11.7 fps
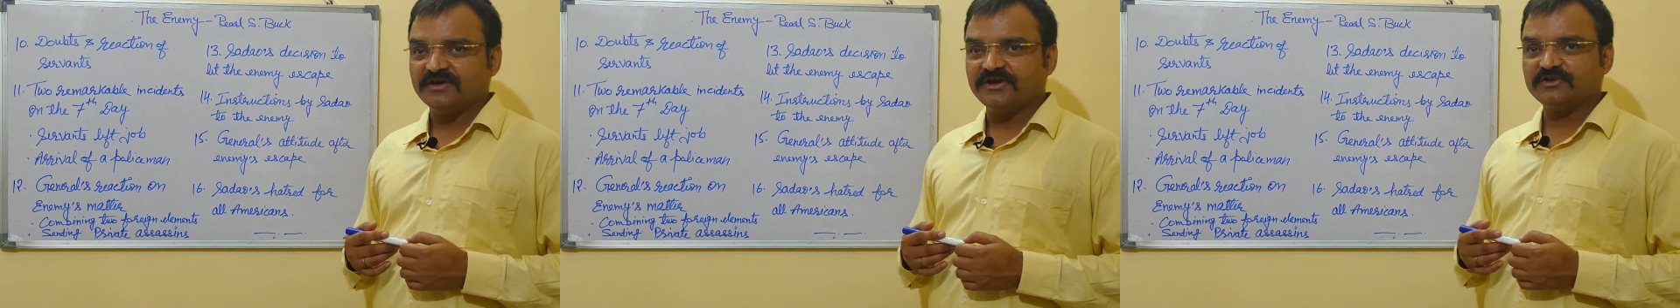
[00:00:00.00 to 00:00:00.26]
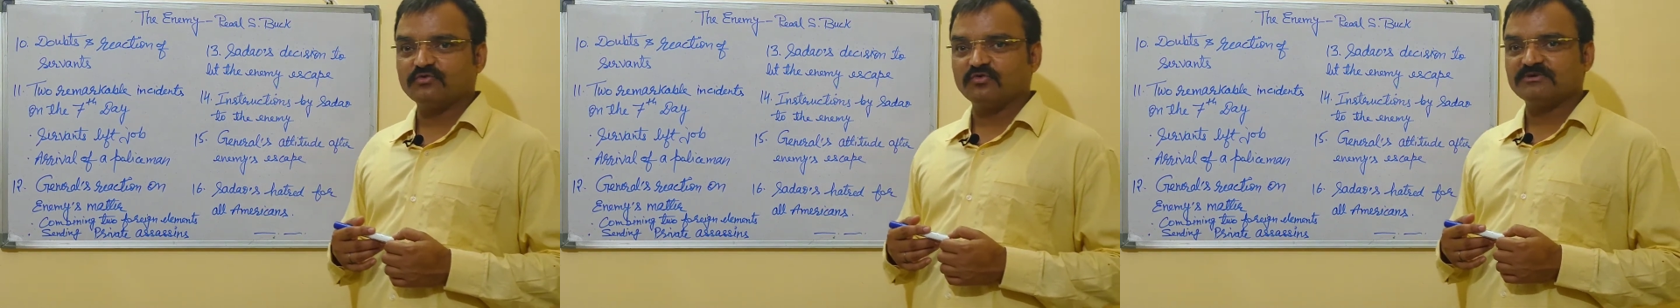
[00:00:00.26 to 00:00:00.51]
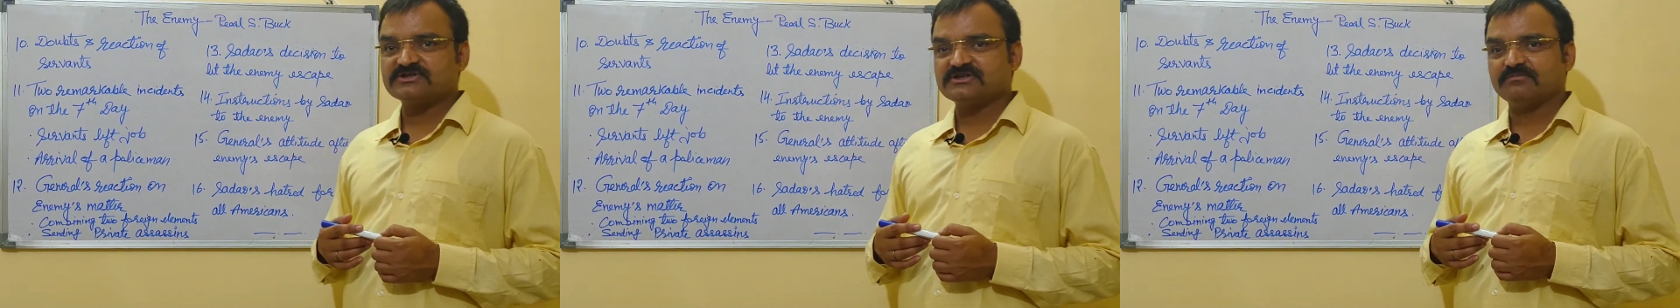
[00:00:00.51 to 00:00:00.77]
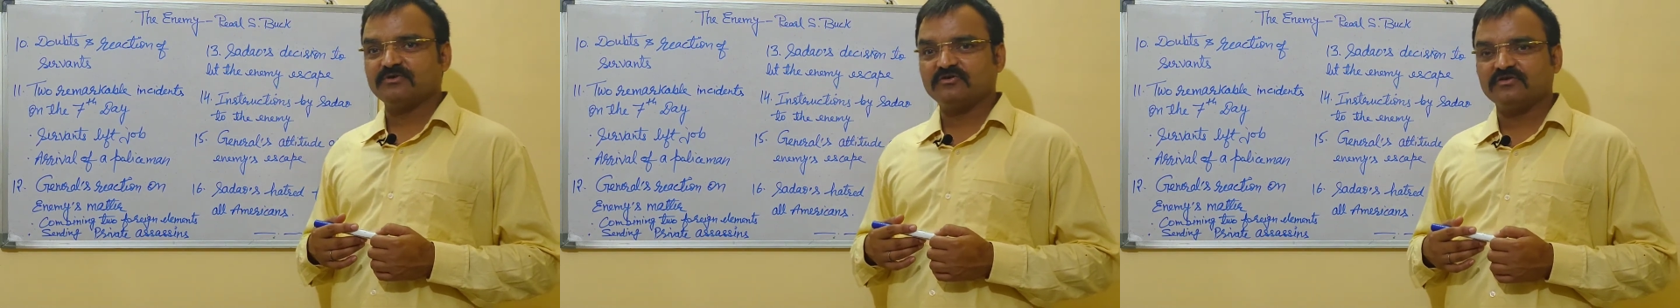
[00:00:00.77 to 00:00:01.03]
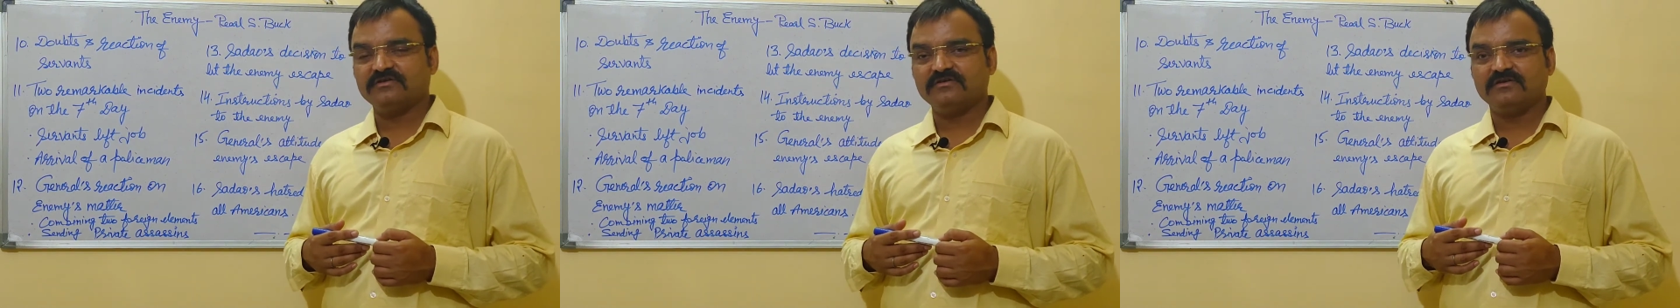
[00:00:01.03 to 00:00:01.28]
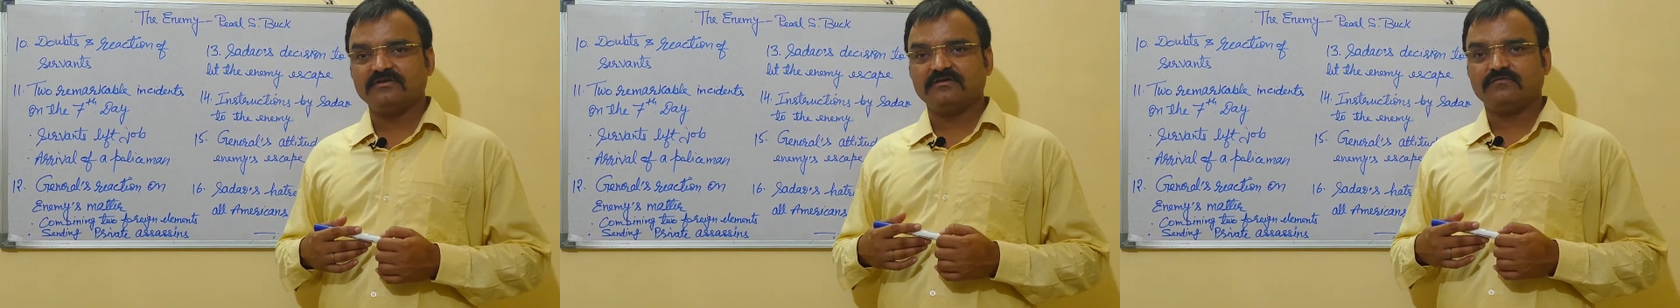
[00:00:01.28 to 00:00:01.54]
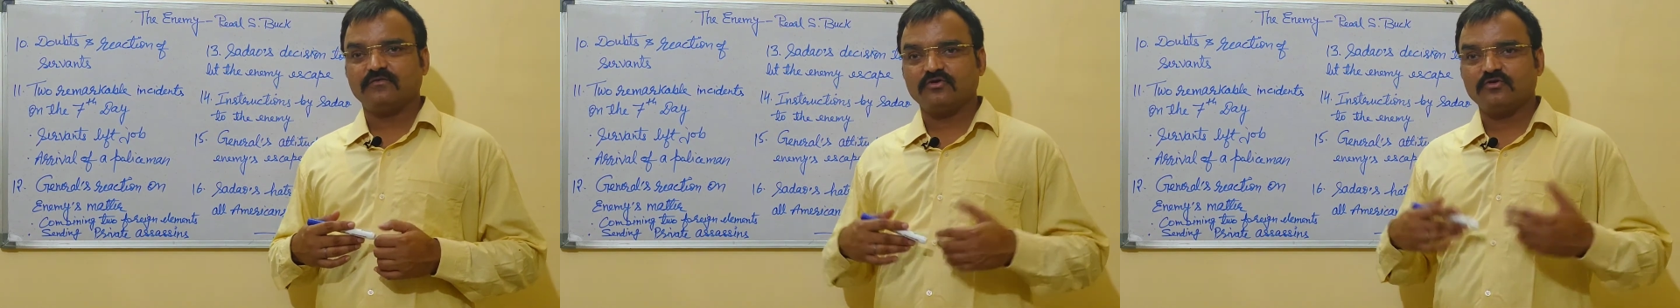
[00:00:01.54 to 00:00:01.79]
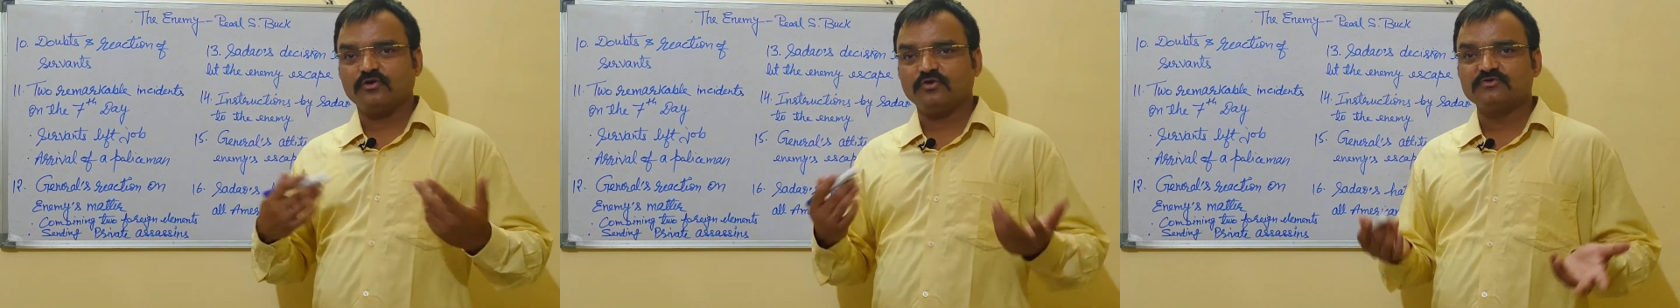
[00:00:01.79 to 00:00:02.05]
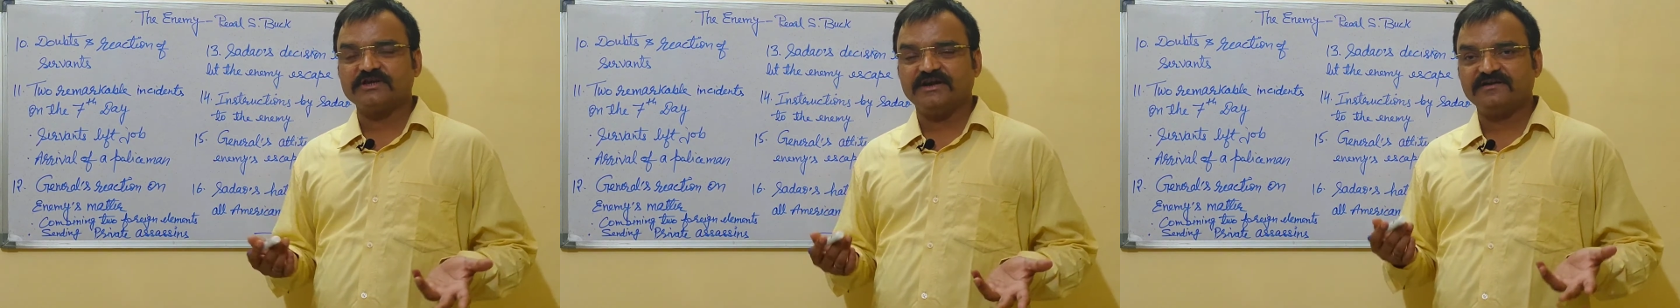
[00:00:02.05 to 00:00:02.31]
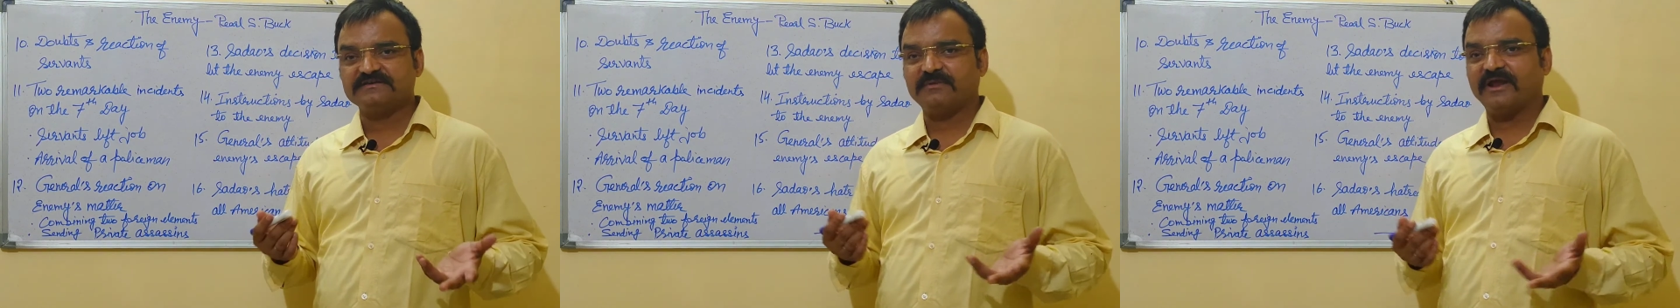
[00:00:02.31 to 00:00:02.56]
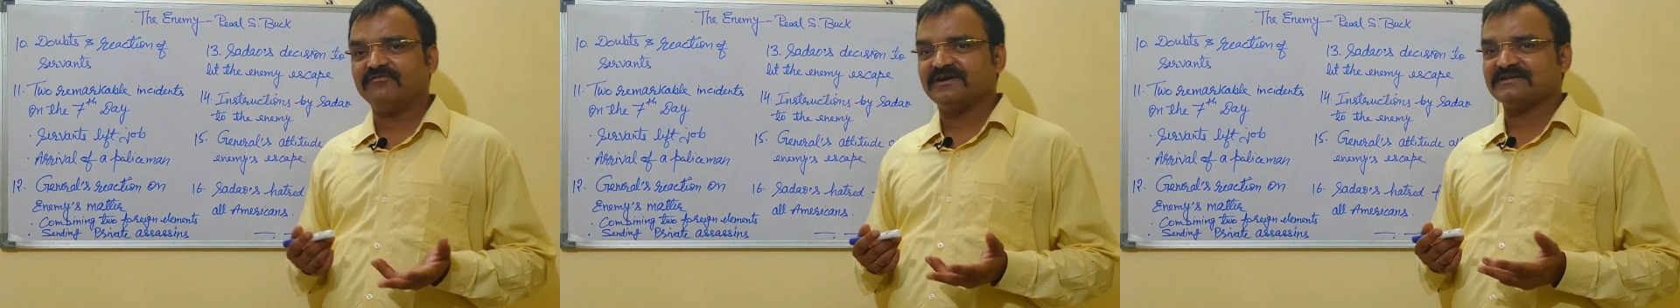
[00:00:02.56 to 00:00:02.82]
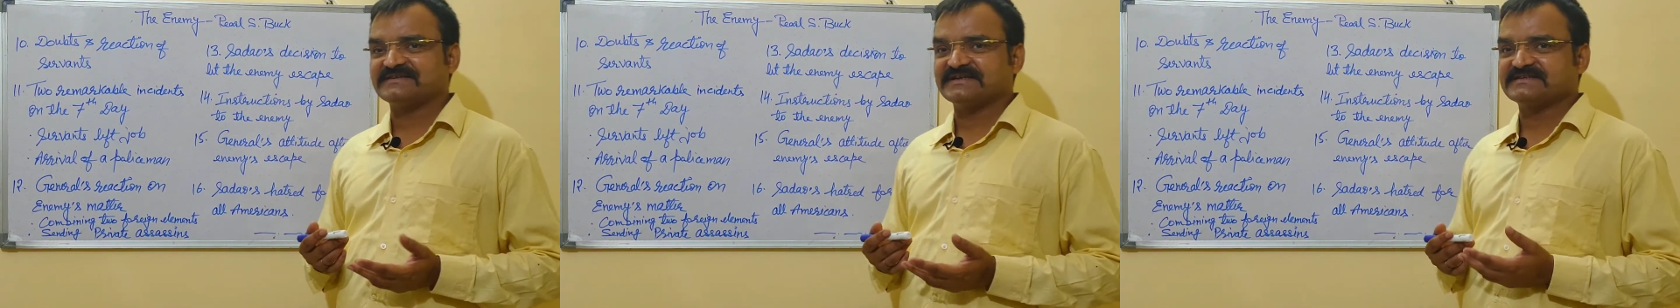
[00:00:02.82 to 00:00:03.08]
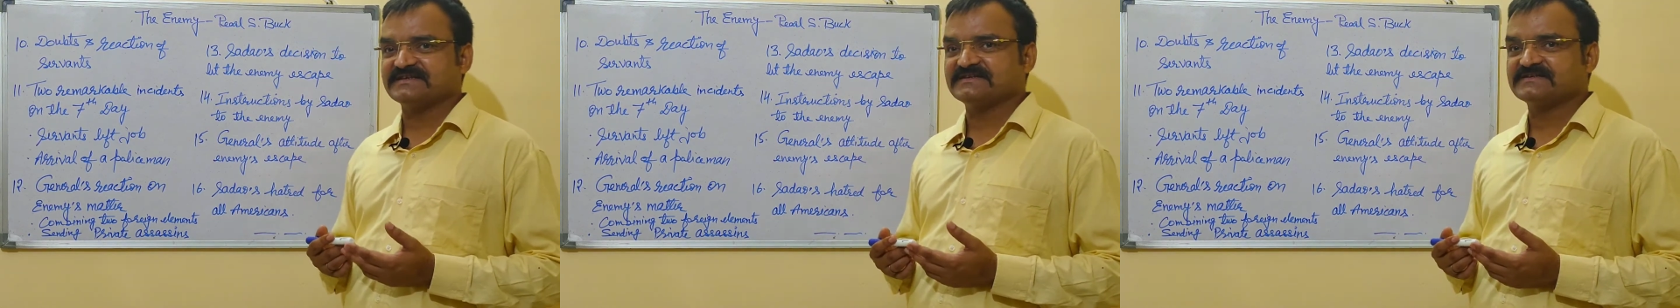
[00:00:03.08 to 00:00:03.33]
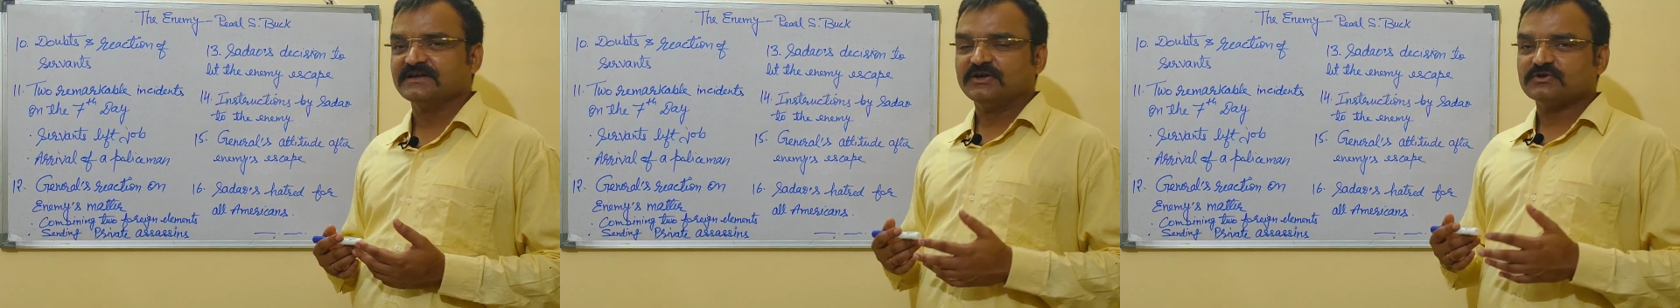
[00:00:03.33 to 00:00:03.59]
It is his own mistake because he forgot to send his private assassins.